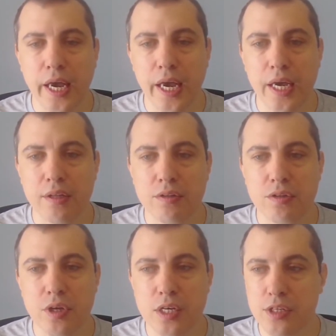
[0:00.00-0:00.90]

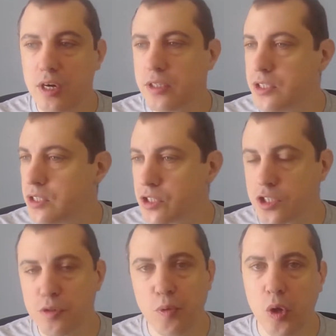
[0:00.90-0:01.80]
And as long as it's a
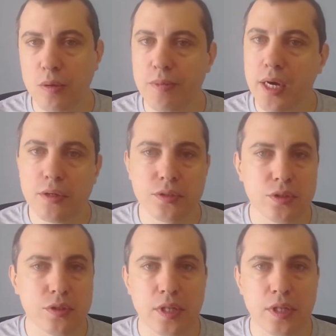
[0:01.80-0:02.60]
small amount,